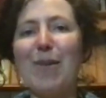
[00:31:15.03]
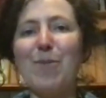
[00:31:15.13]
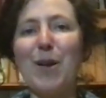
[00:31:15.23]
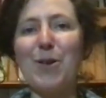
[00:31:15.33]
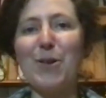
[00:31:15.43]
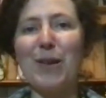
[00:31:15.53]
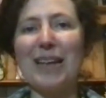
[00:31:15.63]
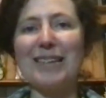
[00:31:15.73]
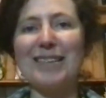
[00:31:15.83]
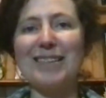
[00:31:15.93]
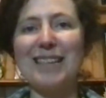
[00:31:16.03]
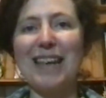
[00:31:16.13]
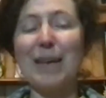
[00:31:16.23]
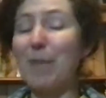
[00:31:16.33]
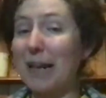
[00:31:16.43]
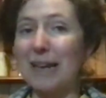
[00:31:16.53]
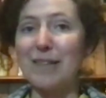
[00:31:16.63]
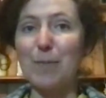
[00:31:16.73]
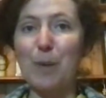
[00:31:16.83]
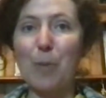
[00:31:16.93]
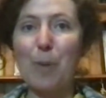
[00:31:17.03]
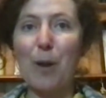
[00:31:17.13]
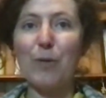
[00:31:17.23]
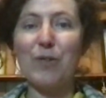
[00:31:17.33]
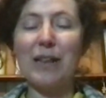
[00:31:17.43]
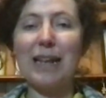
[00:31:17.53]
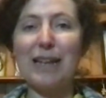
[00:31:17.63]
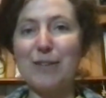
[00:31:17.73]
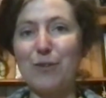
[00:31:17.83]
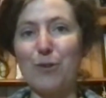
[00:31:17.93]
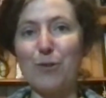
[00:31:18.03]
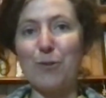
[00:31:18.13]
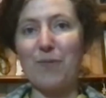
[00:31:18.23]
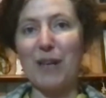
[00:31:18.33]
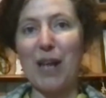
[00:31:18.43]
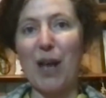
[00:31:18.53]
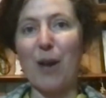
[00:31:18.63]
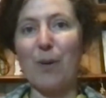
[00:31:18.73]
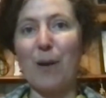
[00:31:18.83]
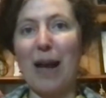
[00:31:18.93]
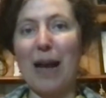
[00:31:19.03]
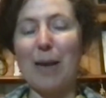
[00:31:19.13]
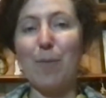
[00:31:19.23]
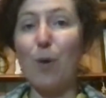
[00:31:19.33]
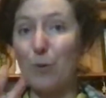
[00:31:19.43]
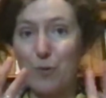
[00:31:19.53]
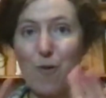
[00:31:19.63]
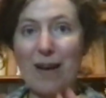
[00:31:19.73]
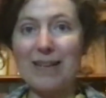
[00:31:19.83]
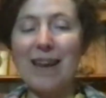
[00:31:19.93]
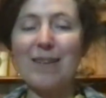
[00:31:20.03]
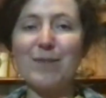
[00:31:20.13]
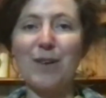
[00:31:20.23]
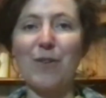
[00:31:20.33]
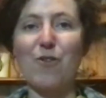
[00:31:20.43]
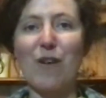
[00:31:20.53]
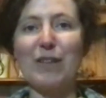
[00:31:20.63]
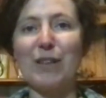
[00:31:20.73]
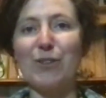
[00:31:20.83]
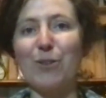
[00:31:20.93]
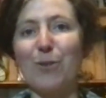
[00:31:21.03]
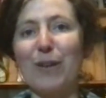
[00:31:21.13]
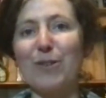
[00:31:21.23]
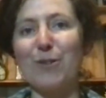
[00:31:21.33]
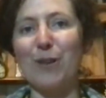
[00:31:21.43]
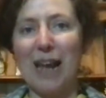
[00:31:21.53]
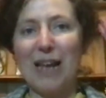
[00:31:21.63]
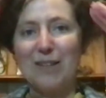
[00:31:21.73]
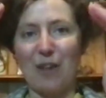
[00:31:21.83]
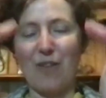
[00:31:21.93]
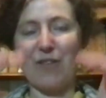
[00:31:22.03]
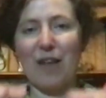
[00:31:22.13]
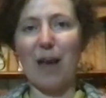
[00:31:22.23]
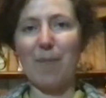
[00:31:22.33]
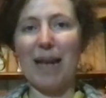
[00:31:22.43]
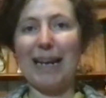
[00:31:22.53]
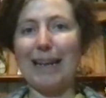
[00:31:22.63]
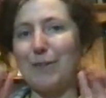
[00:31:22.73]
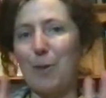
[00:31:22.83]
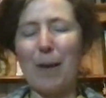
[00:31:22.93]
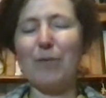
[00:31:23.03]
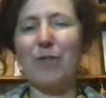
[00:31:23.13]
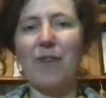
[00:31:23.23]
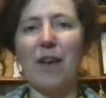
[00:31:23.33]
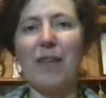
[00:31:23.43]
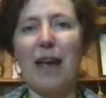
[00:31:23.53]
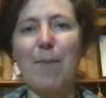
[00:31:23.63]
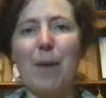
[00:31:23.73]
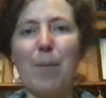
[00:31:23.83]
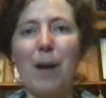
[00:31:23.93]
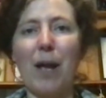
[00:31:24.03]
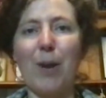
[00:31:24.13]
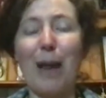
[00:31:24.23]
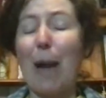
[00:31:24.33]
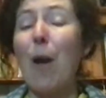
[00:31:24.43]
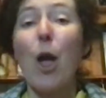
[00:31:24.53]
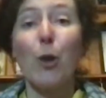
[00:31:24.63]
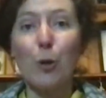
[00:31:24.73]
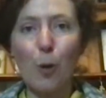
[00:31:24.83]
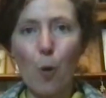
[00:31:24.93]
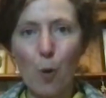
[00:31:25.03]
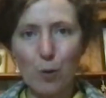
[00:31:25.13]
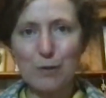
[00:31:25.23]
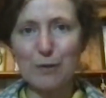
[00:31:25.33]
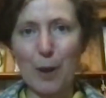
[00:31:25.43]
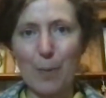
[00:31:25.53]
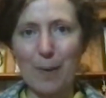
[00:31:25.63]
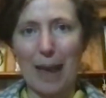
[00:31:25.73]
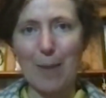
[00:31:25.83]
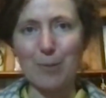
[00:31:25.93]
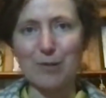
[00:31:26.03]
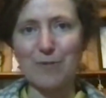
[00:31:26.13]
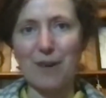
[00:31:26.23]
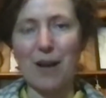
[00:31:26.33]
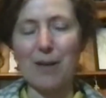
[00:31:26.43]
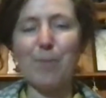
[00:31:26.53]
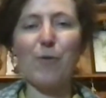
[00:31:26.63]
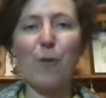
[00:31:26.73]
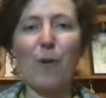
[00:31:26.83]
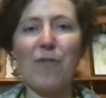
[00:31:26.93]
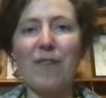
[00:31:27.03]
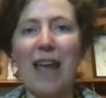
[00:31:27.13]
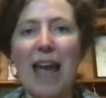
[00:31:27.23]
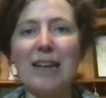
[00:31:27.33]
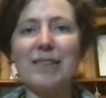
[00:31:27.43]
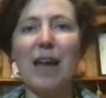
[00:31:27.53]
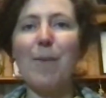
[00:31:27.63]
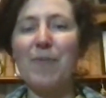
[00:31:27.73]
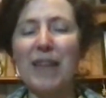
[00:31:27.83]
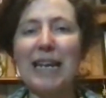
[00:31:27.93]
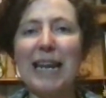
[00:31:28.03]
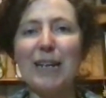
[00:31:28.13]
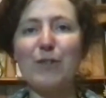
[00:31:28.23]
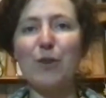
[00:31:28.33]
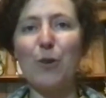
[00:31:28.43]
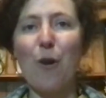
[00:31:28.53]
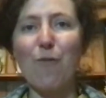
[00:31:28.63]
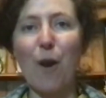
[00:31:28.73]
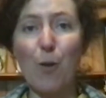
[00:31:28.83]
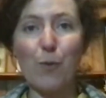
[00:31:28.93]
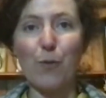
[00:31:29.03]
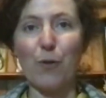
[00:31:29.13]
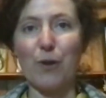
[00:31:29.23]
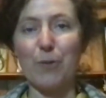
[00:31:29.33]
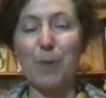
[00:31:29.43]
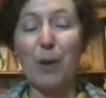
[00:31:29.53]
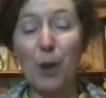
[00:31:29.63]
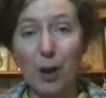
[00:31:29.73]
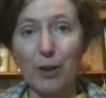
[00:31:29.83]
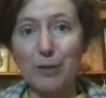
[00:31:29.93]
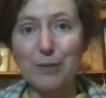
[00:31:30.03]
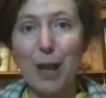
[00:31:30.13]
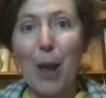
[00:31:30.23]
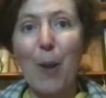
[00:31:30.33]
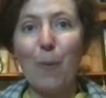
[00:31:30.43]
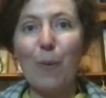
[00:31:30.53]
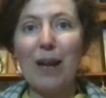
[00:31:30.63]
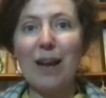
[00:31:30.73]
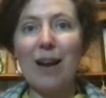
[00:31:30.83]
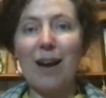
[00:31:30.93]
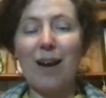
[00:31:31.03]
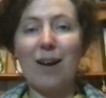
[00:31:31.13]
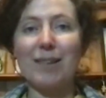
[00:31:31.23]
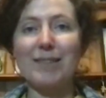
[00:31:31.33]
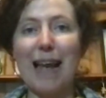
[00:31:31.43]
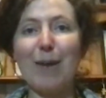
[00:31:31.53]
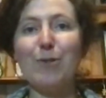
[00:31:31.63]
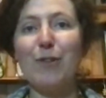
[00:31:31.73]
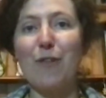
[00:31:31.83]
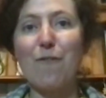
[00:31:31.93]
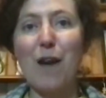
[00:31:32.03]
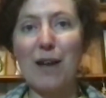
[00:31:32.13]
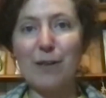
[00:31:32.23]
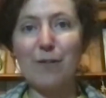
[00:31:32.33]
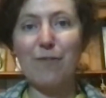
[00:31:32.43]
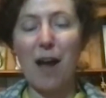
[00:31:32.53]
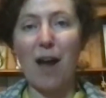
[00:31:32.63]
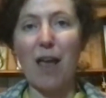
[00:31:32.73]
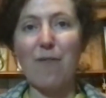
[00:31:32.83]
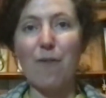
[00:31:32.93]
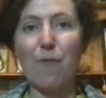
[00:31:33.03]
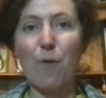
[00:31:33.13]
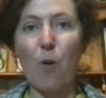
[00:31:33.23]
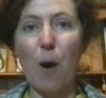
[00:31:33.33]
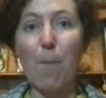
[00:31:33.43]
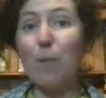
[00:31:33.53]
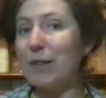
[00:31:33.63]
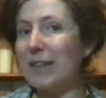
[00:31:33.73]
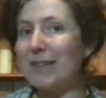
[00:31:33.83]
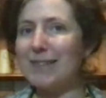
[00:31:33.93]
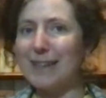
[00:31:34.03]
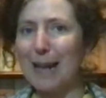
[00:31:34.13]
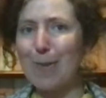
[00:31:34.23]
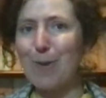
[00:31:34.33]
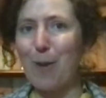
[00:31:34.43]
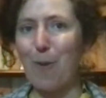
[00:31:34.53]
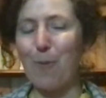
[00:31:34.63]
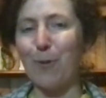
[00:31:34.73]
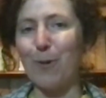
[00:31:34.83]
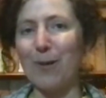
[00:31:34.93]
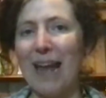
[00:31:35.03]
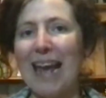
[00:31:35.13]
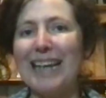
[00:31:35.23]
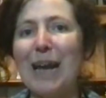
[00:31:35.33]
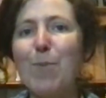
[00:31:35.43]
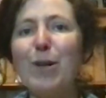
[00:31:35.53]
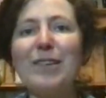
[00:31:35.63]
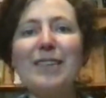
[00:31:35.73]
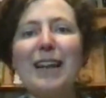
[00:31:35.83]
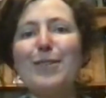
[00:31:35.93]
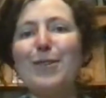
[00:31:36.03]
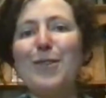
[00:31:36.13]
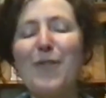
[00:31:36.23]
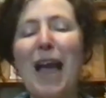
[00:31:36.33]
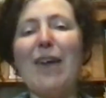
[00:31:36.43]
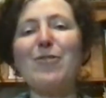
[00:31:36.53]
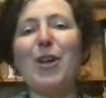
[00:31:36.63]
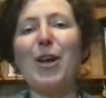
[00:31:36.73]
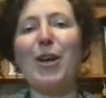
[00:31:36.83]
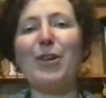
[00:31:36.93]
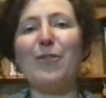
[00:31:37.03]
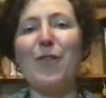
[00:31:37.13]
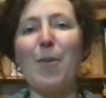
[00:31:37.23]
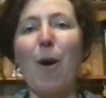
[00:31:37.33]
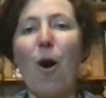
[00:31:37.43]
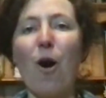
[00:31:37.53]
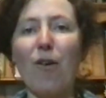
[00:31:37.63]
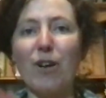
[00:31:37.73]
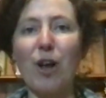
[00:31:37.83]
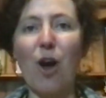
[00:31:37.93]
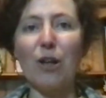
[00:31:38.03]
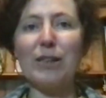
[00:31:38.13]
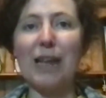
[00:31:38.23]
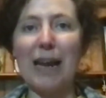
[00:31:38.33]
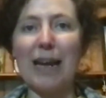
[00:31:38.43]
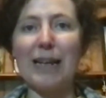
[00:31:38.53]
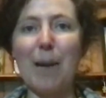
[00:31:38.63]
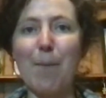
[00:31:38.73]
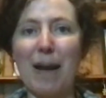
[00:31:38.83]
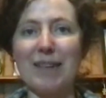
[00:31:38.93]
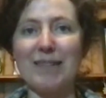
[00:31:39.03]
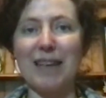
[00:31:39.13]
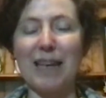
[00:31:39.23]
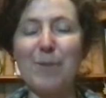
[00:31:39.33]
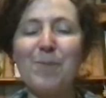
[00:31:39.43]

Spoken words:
You can see my latest blog post, latest YouTube video, what's trending, so the trending jewellery to adorn. So there's a link, so you'll be able to find that in my bio now. You'll also be able to find, before I forget, the link to vote for us, because we are down to the final 5 for a Muddy Stiletto Award. Now, Muddy Stilettos, if you haven't heard of them, are an online magazine,